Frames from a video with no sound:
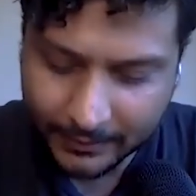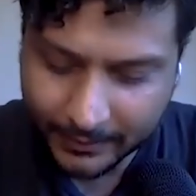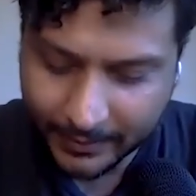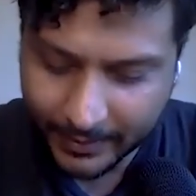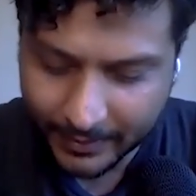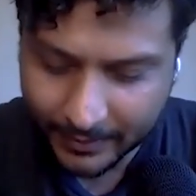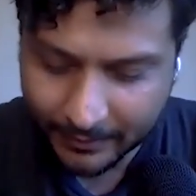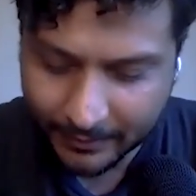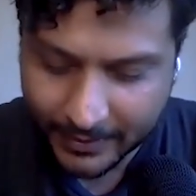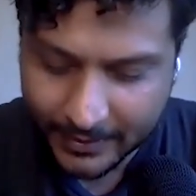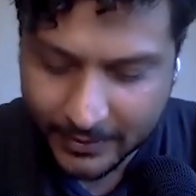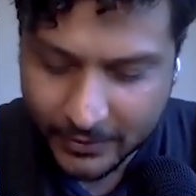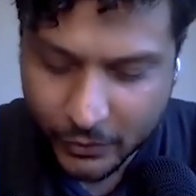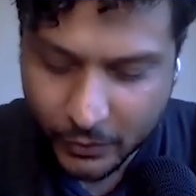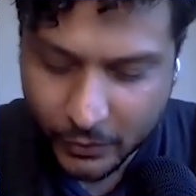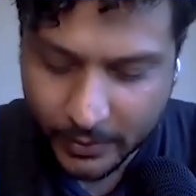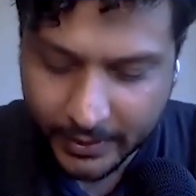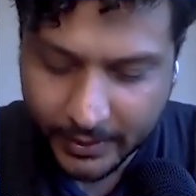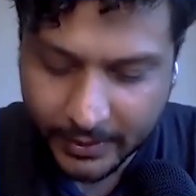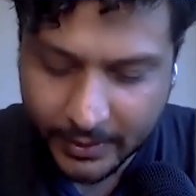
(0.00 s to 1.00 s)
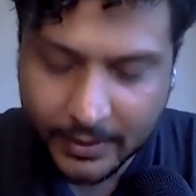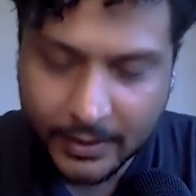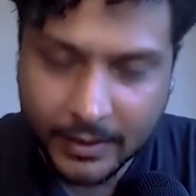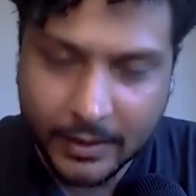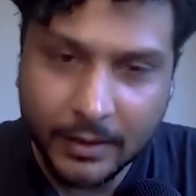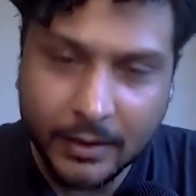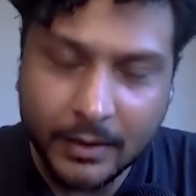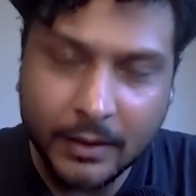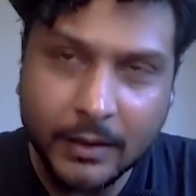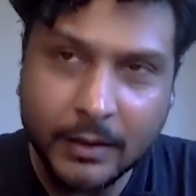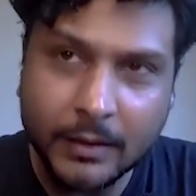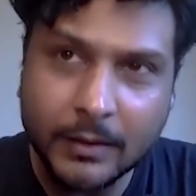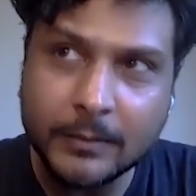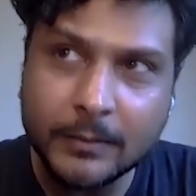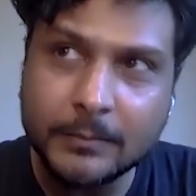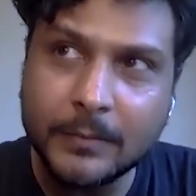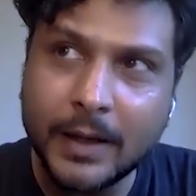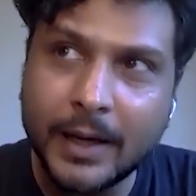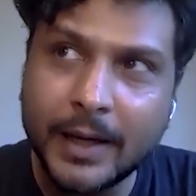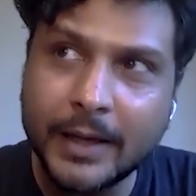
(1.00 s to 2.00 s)
uh, then eventually
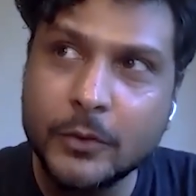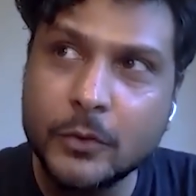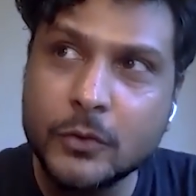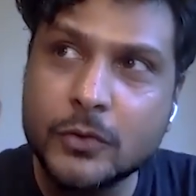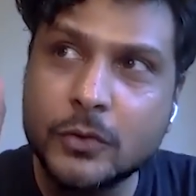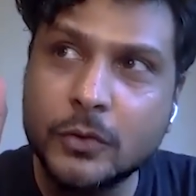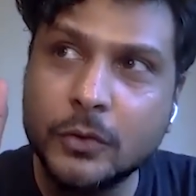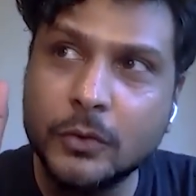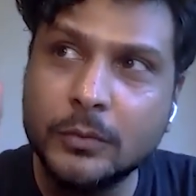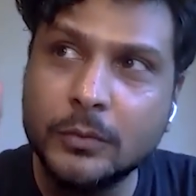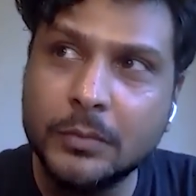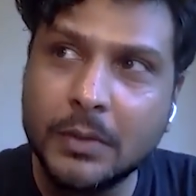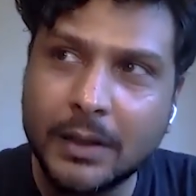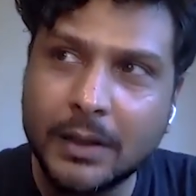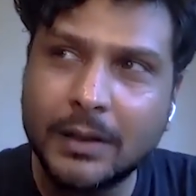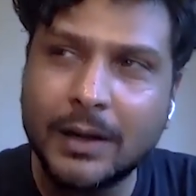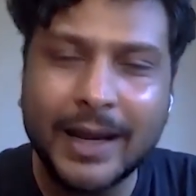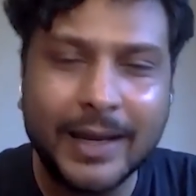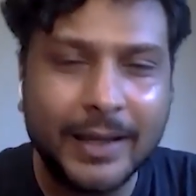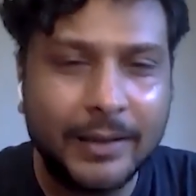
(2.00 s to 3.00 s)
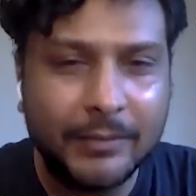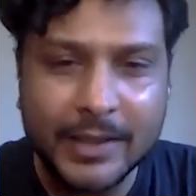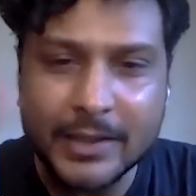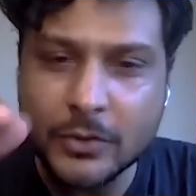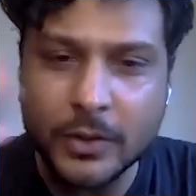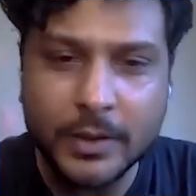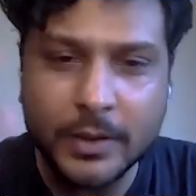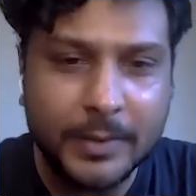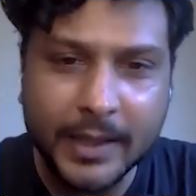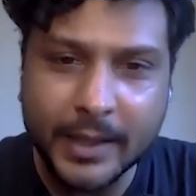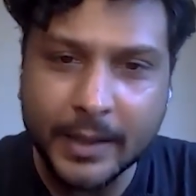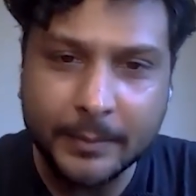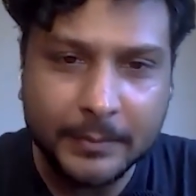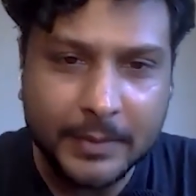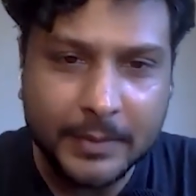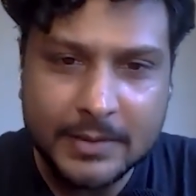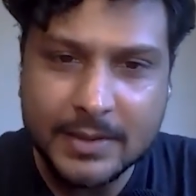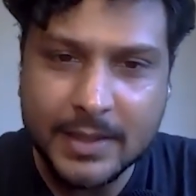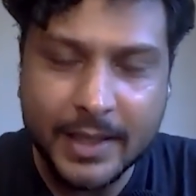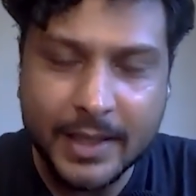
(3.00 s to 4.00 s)
uh, I used to. Uh, I eventually
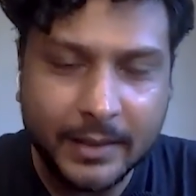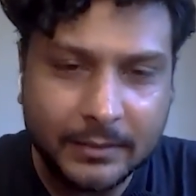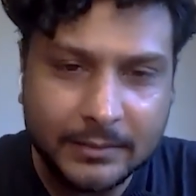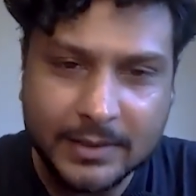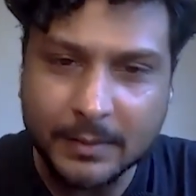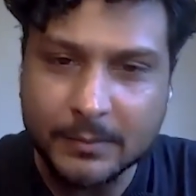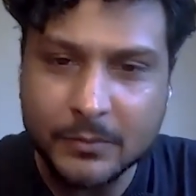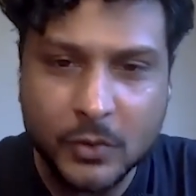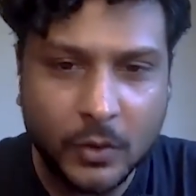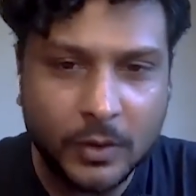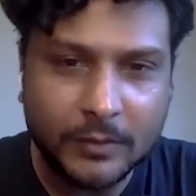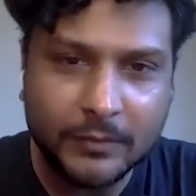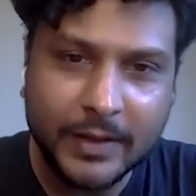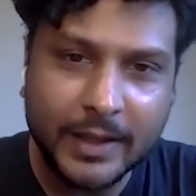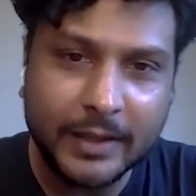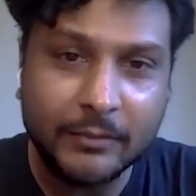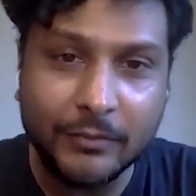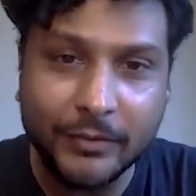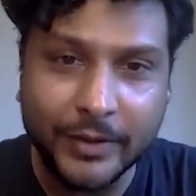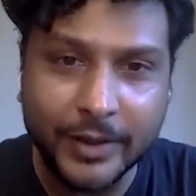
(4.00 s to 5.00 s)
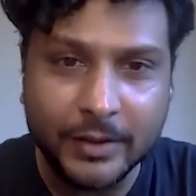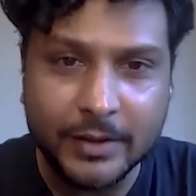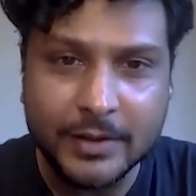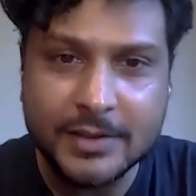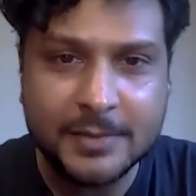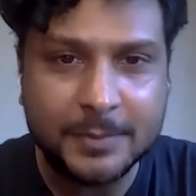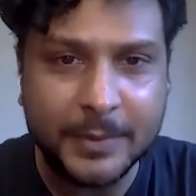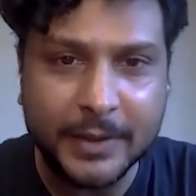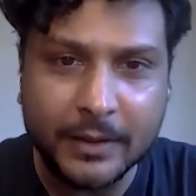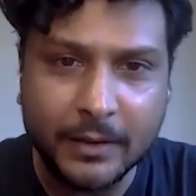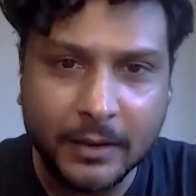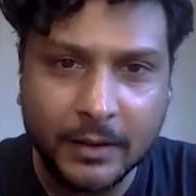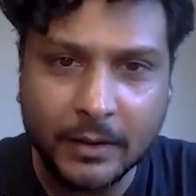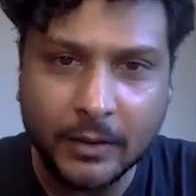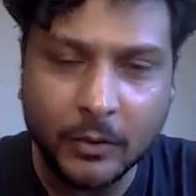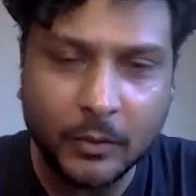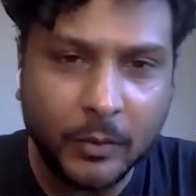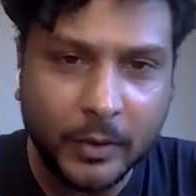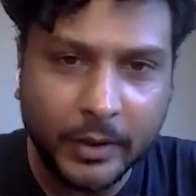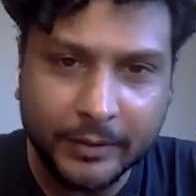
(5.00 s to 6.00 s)
became just like some sort of like weird spinner
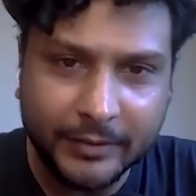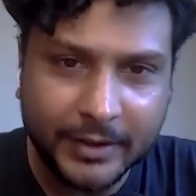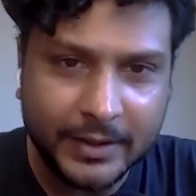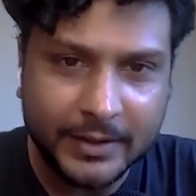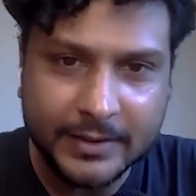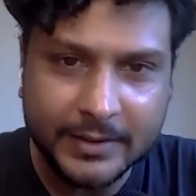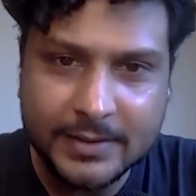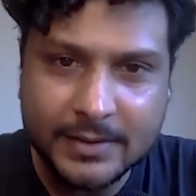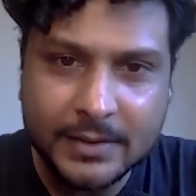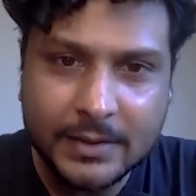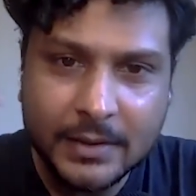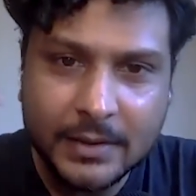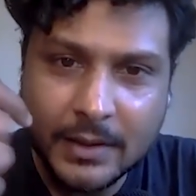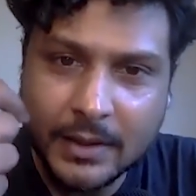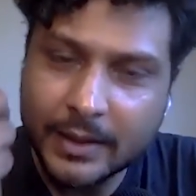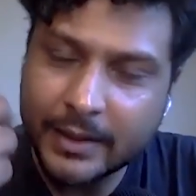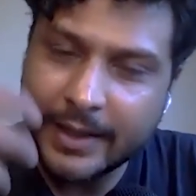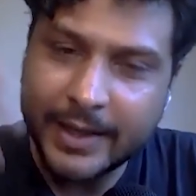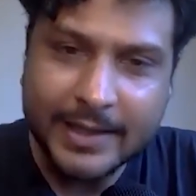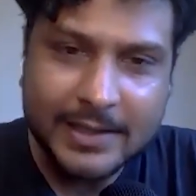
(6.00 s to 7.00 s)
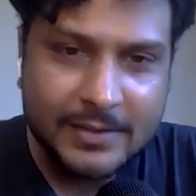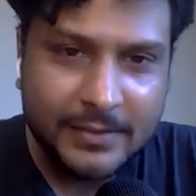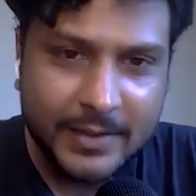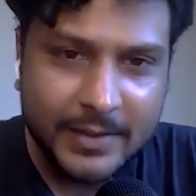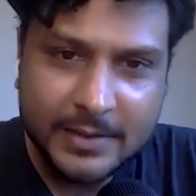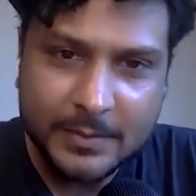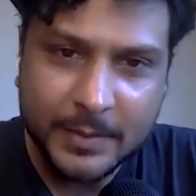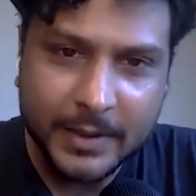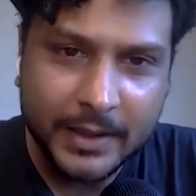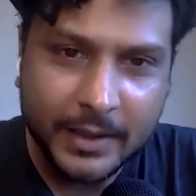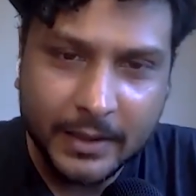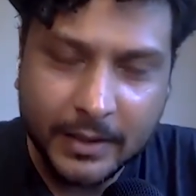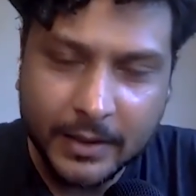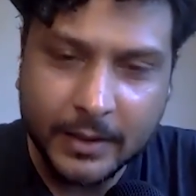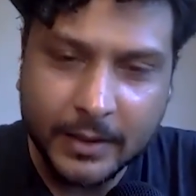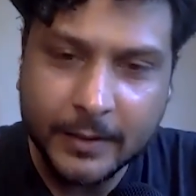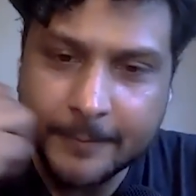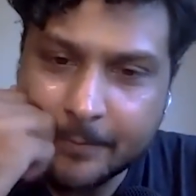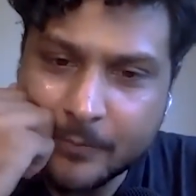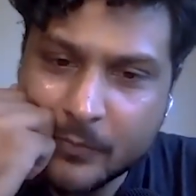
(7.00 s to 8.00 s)
or whatever it is. Right. Net sweats bhi
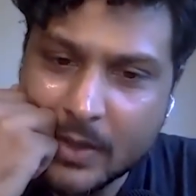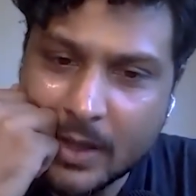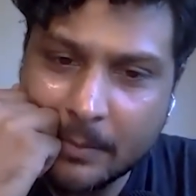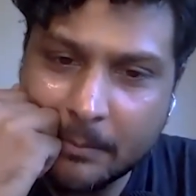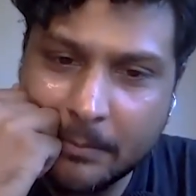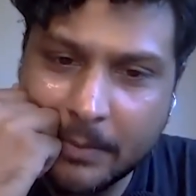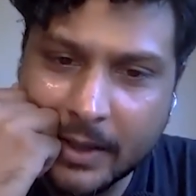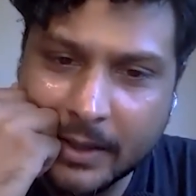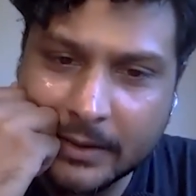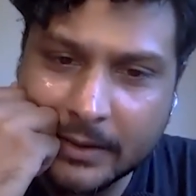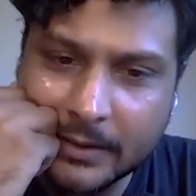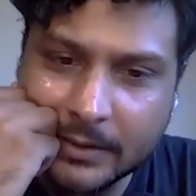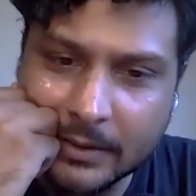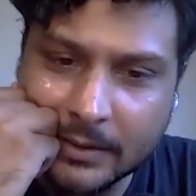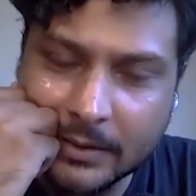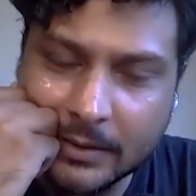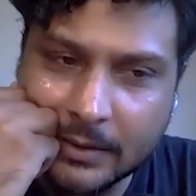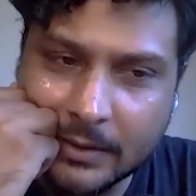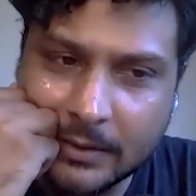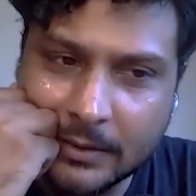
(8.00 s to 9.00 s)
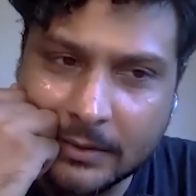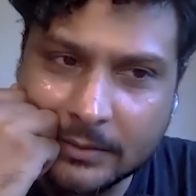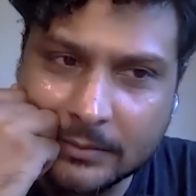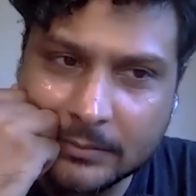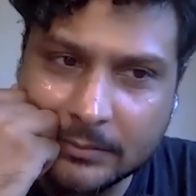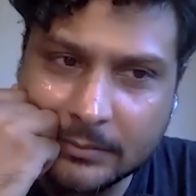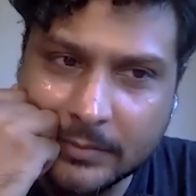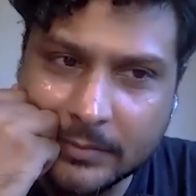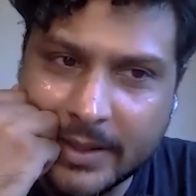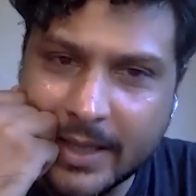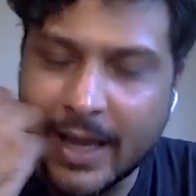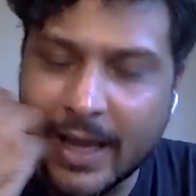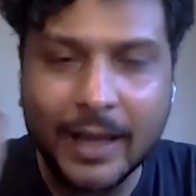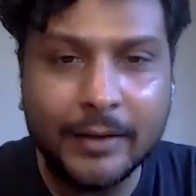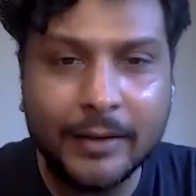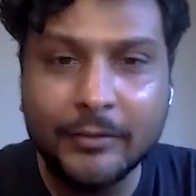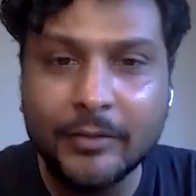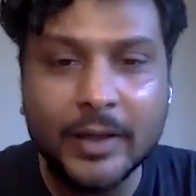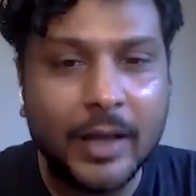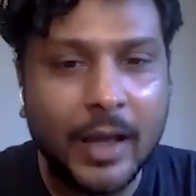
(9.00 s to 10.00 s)
khelta tha, but. Uh,
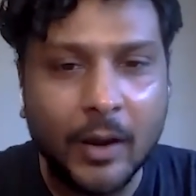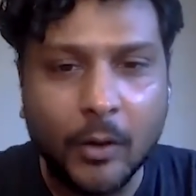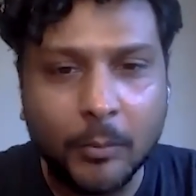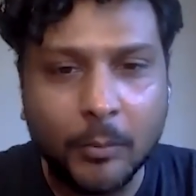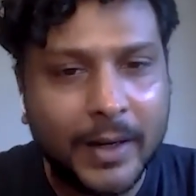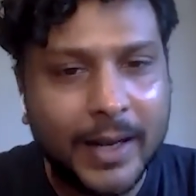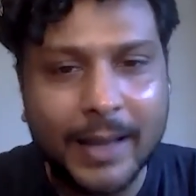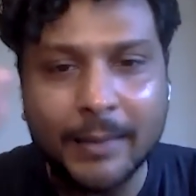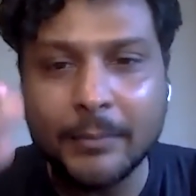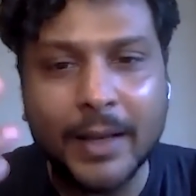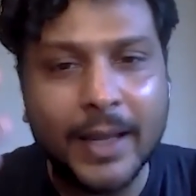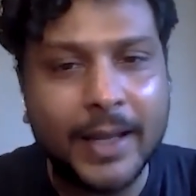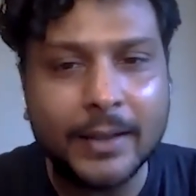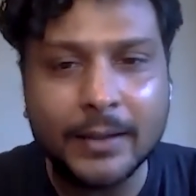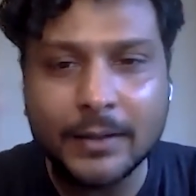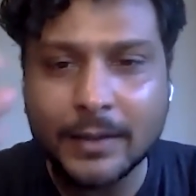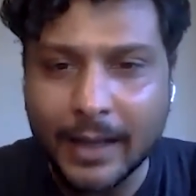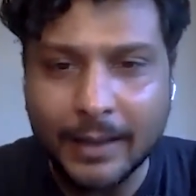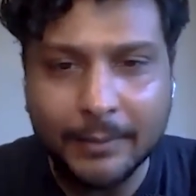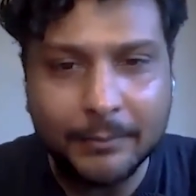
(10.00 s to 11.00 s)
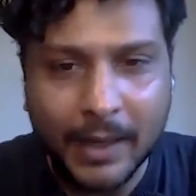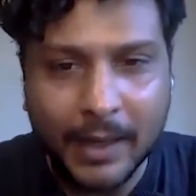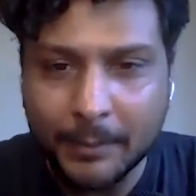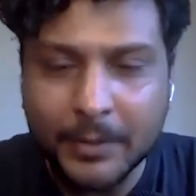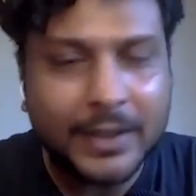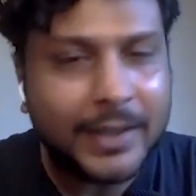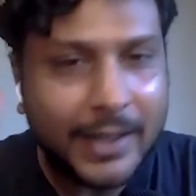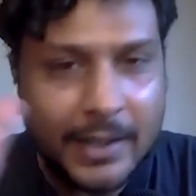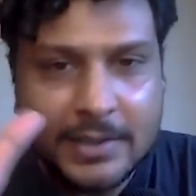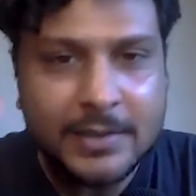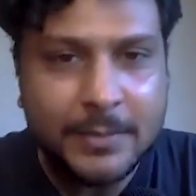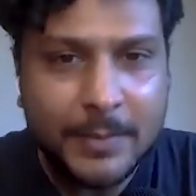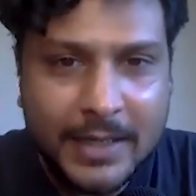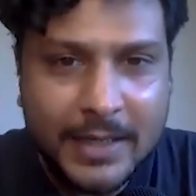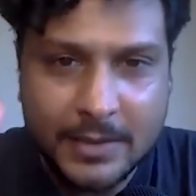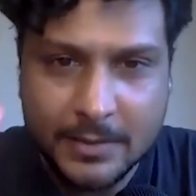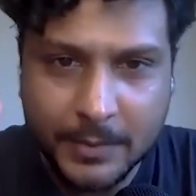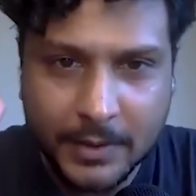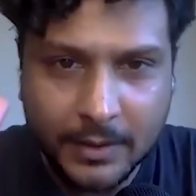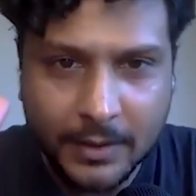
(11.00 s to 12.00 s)
yeah, even now, but I'm like I'm I'm a test
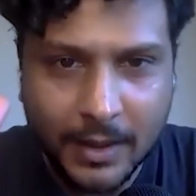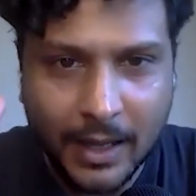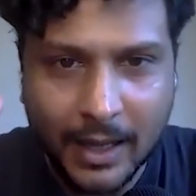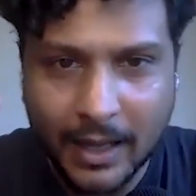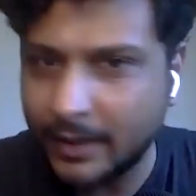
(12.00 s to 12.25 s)
batsman.